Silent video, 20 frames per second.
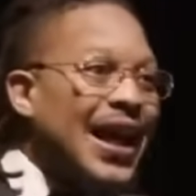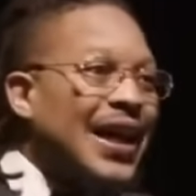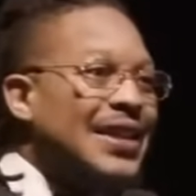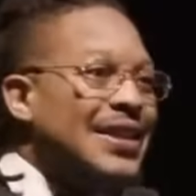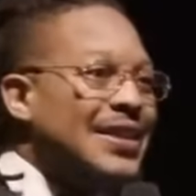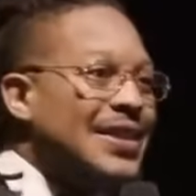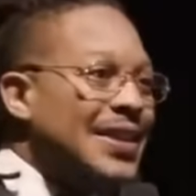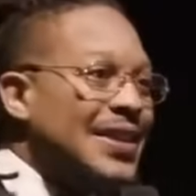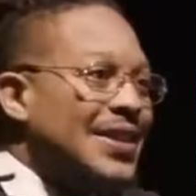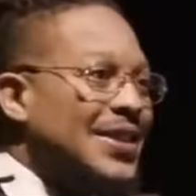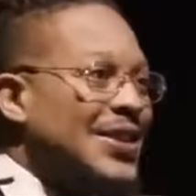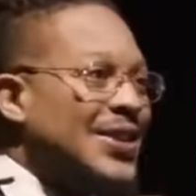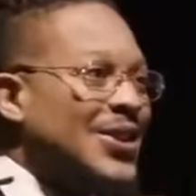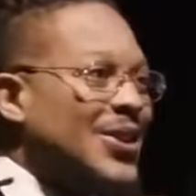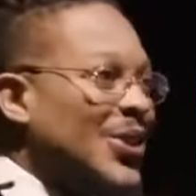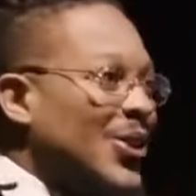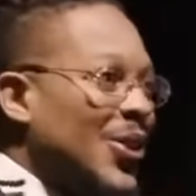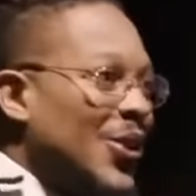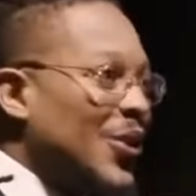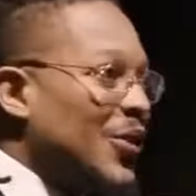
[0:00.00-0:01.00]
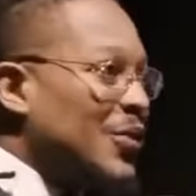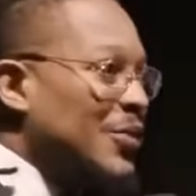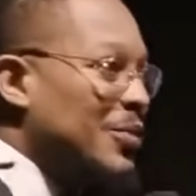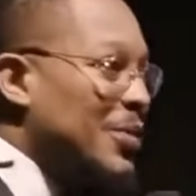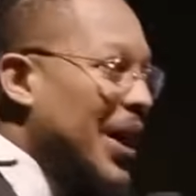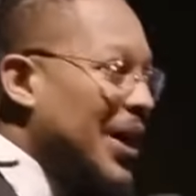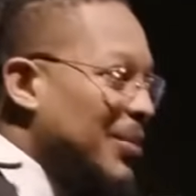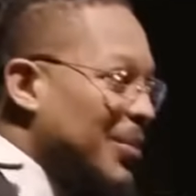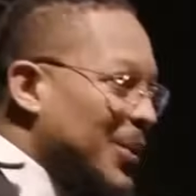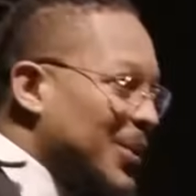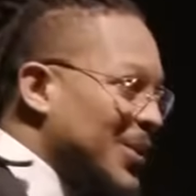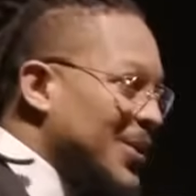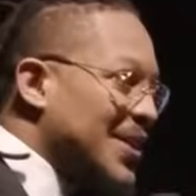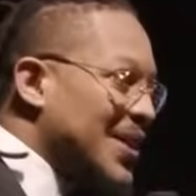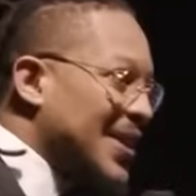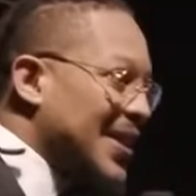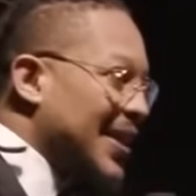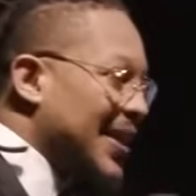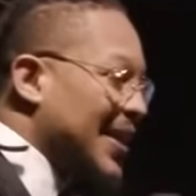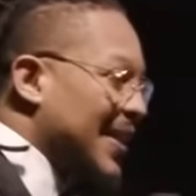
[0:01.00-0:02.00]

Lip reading: Hundreds of Bibles.